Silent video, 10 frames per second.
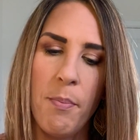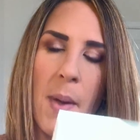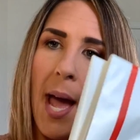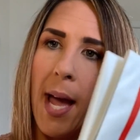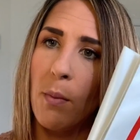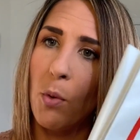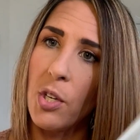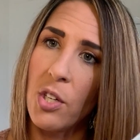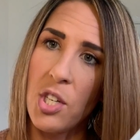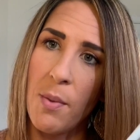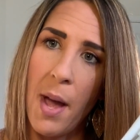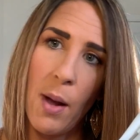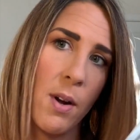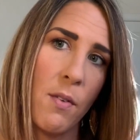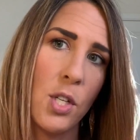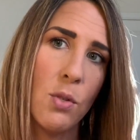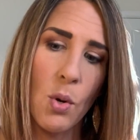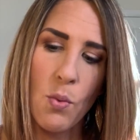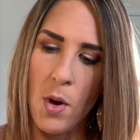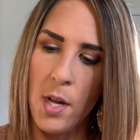bag where you can ship back whatever you
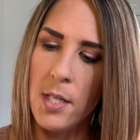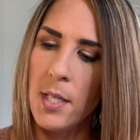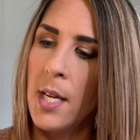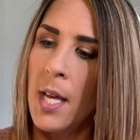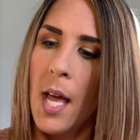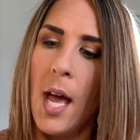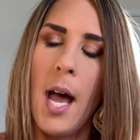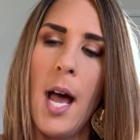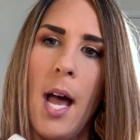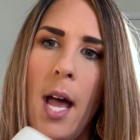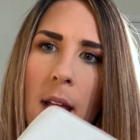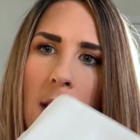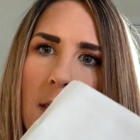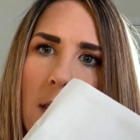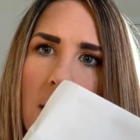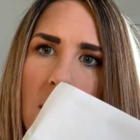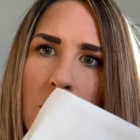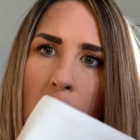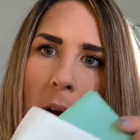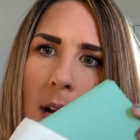don't want. In
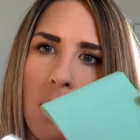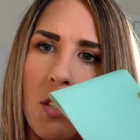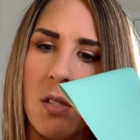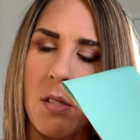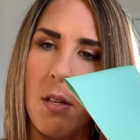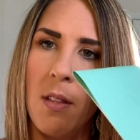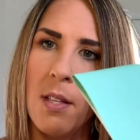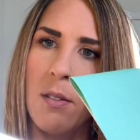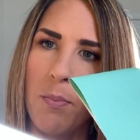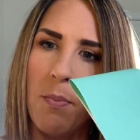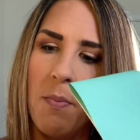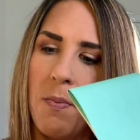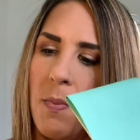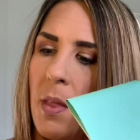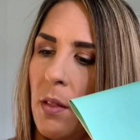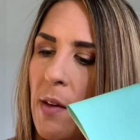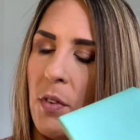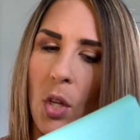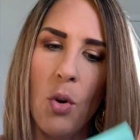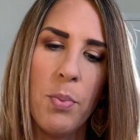this box, in this
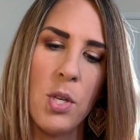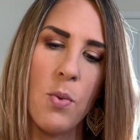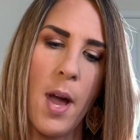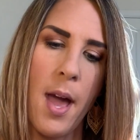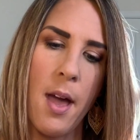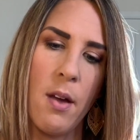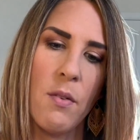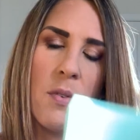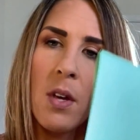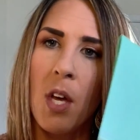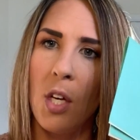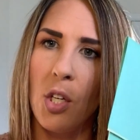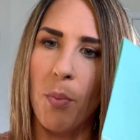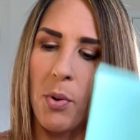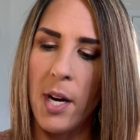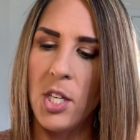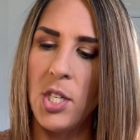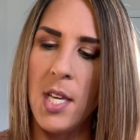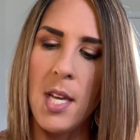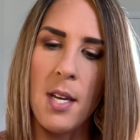envelope, you have your price
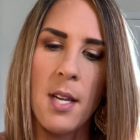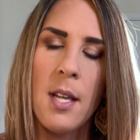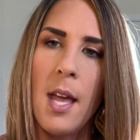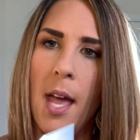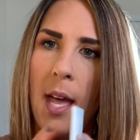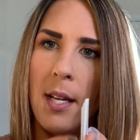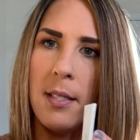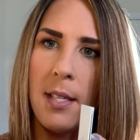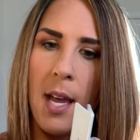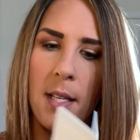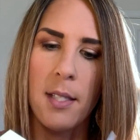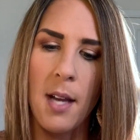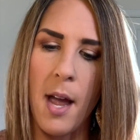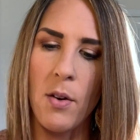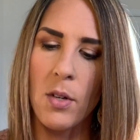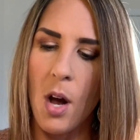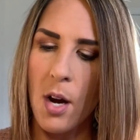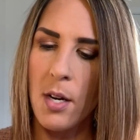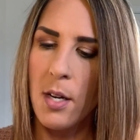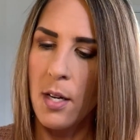sheet and a style
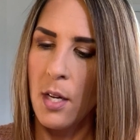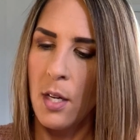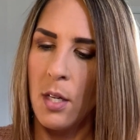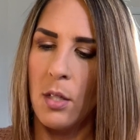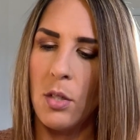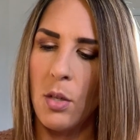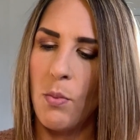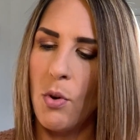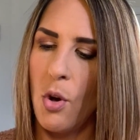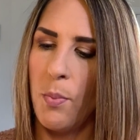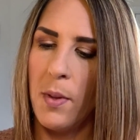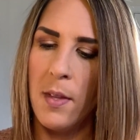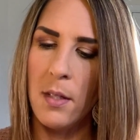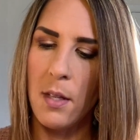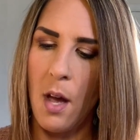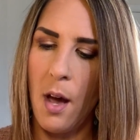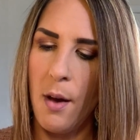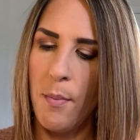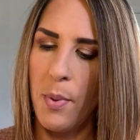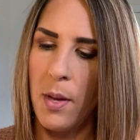card. So we'll open this
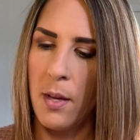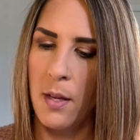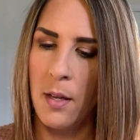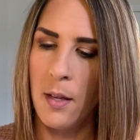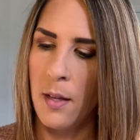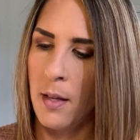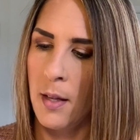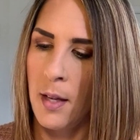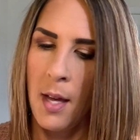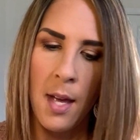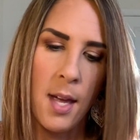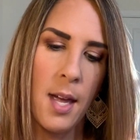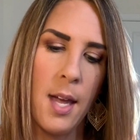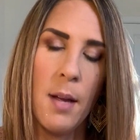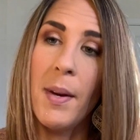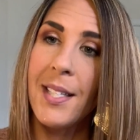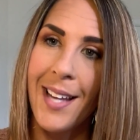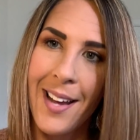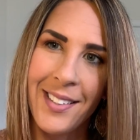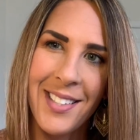up. And my
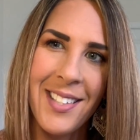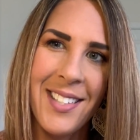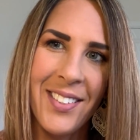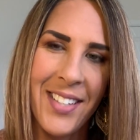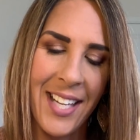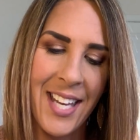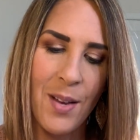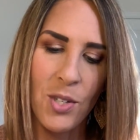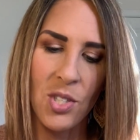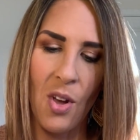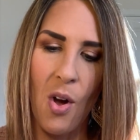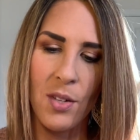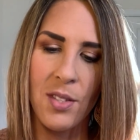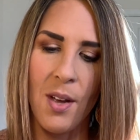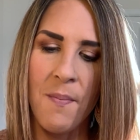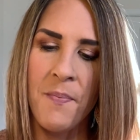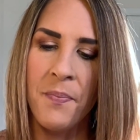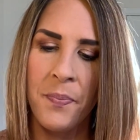stylist is still Nikki, which is awesome.